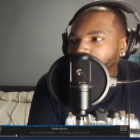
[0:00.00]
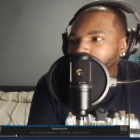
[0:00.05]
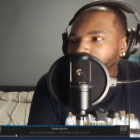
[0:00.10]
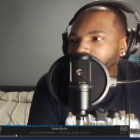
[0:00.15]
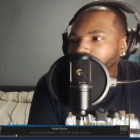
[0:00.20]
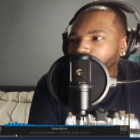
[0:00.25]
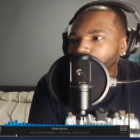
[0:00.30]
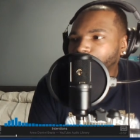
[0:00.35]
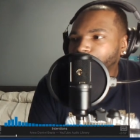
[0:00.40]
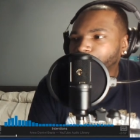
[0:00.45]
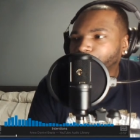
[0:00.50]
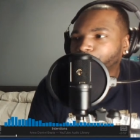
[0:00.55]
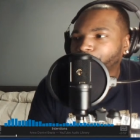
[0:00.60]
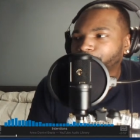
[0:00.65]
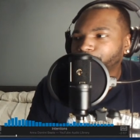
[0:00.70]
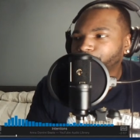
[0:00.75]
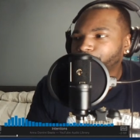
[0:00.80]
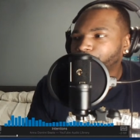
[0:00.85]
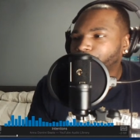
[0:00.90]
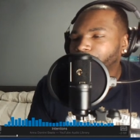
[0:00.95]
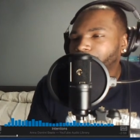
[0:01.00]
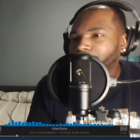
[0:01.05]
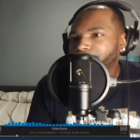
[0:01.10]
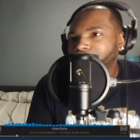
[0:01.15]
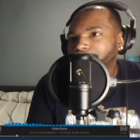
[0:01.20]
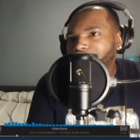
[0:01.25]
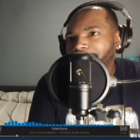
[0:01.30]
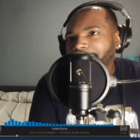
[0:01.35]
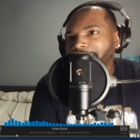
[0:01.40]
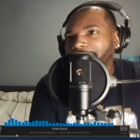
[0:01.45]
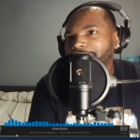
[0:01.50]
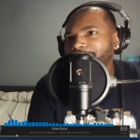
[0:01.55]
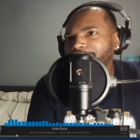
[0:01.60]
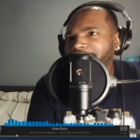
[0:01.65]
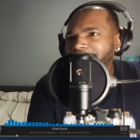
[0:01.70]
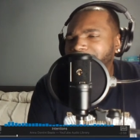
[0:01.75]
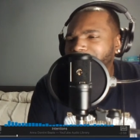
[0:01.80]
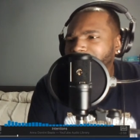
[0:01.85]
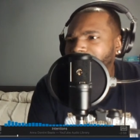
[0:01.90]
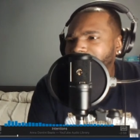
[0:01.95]
New York. They have
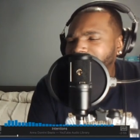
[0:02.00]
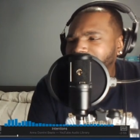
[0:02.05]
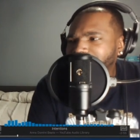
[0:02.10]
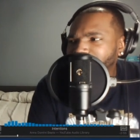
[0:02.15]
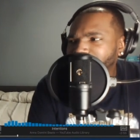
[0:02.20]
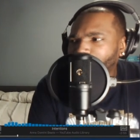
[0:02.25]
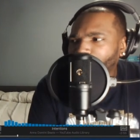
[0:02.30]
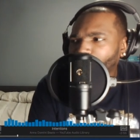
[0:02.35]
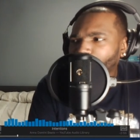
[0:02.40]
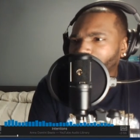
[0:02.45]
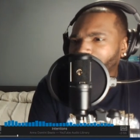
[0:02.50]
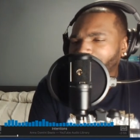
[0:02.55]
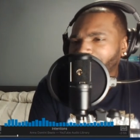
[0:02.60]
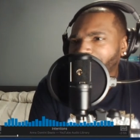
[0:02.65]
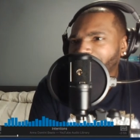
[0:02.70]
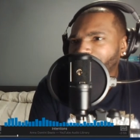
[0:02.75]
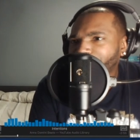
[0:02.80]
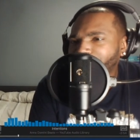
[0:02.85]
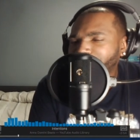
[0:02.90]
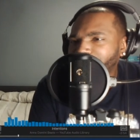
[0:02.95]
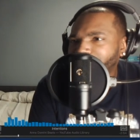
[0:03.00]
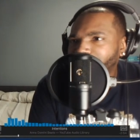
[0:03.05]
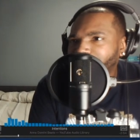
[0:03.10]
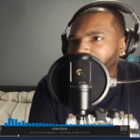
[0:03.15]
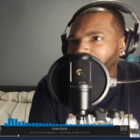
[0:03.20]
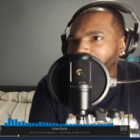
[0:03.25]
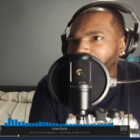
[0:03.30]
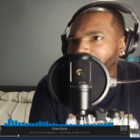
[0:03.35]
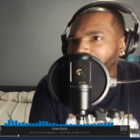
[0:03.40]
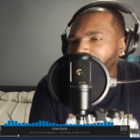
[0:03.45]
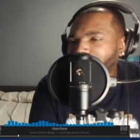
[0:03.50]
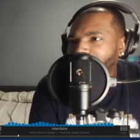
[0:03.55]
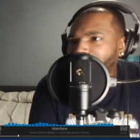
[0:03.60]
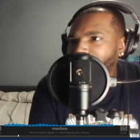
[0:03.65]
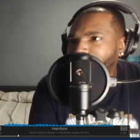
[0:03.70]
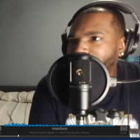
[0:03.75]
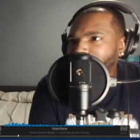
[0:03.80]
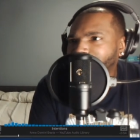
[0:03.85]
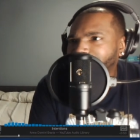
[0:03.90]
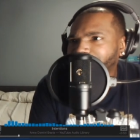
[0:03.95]
like I think it's the Park Ave, and then
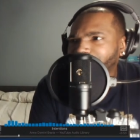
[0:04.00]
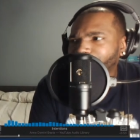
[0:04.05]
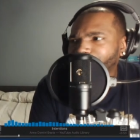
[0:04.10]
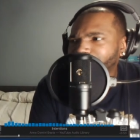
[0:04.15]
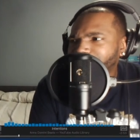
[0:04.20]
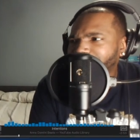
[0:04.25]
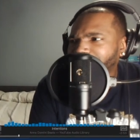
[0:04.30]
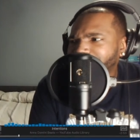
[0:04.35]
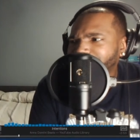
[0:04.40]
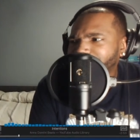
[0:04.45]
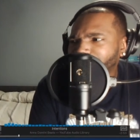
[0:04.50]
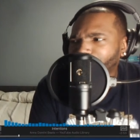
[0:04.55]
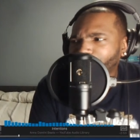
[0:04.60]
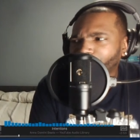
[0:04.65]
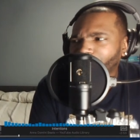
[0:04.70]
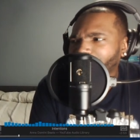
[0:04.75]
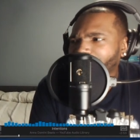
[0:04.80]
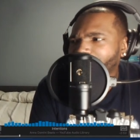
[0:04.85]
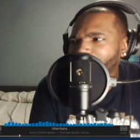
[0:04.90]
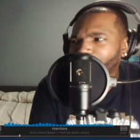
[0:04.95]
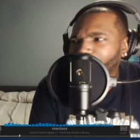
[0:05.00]
now it's like the Park Ave